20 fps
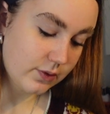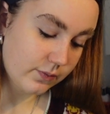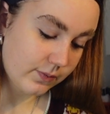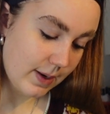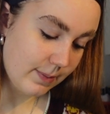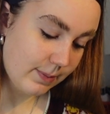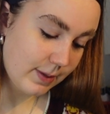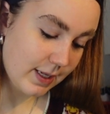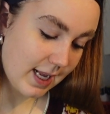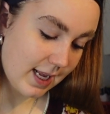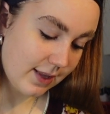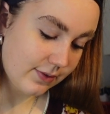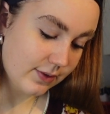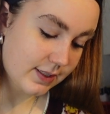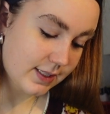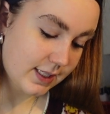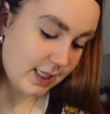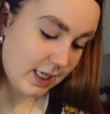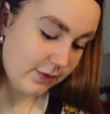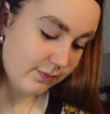To replicate the
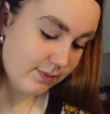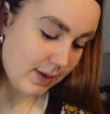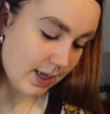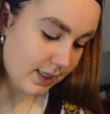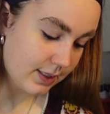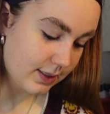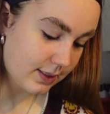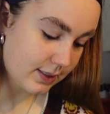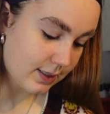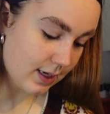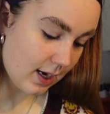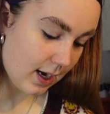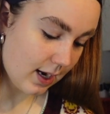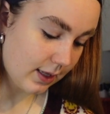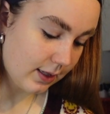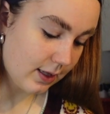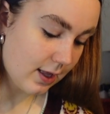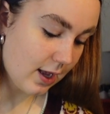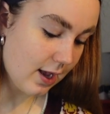Steve Madden style,